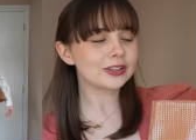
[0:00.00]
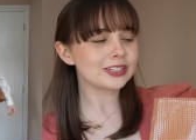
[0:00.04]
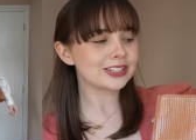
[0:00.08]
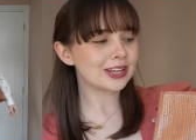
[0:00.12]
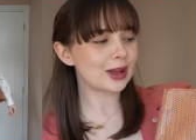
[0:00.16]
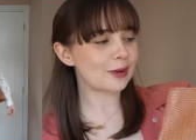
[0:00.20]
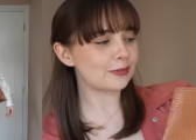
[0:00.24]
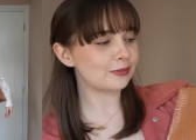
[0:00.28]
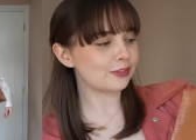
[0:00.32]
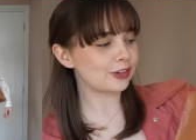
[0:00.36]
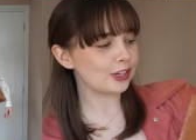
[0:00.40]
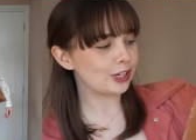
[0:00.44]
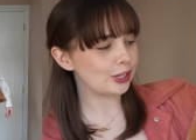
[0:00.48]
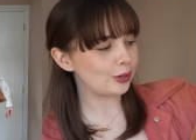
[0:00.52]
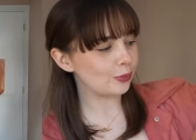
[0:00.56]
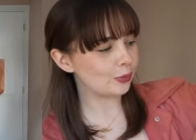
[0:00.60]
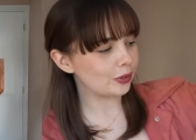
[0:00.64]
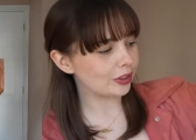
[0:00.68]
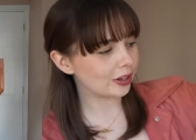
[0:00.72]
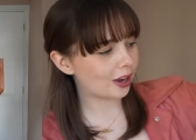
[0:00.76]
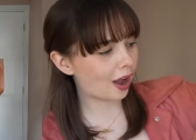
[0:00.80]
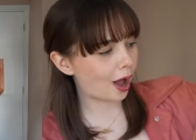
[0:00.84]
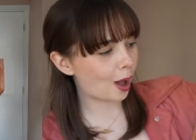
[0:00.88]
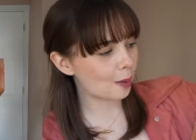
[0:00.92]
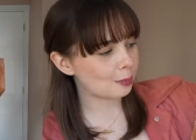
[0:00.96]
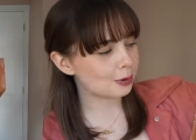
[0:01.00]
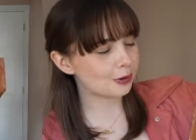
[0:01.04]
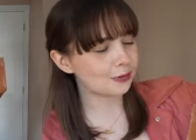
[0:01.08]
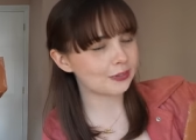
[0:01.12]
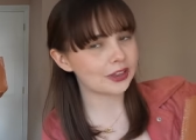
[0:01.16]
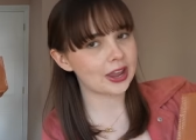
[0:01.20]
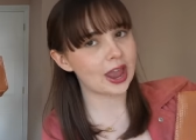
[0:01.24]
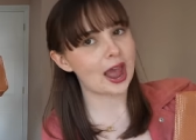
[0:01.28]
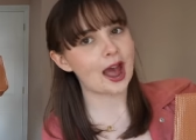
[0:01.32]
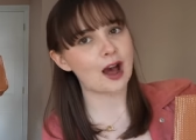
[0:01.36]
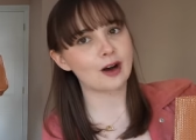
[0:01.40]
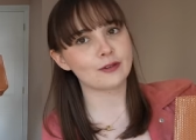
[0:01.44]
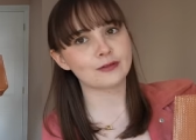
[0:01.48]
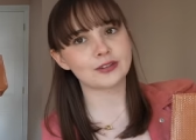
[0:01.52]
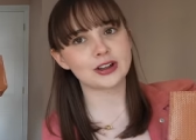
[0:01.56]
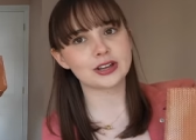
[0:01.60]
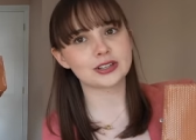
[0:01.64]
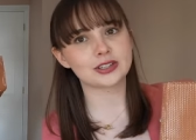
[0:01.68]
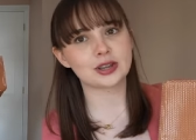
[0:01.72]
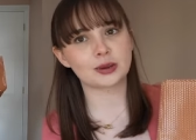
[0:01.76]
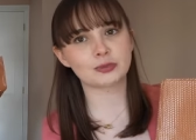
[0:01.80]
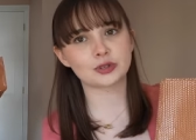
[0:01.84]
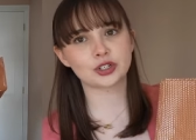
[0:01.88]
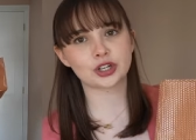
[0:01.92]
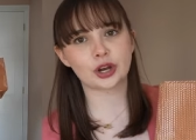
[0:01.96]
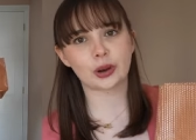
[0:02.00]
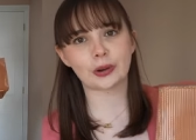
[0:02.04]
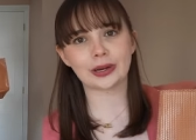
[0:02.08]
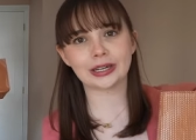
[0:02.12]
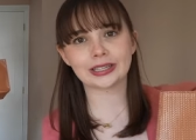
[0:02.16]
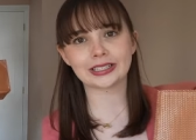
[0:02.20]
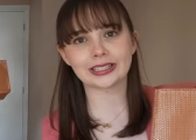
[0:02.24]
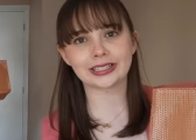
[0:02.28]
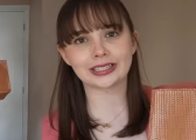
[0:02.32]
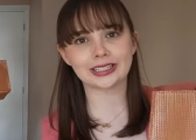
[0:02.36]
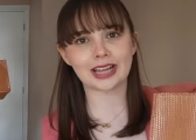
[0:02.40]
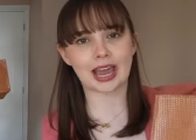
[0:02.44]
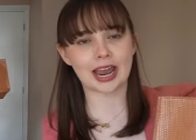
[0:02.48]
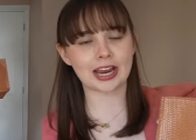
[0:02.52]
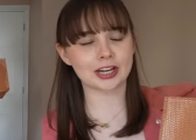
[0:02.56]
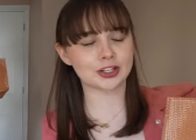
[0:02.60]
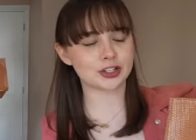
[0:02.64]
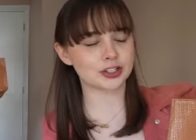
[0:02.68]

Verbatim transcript: this up for you with a couple of the outfits I'm showing today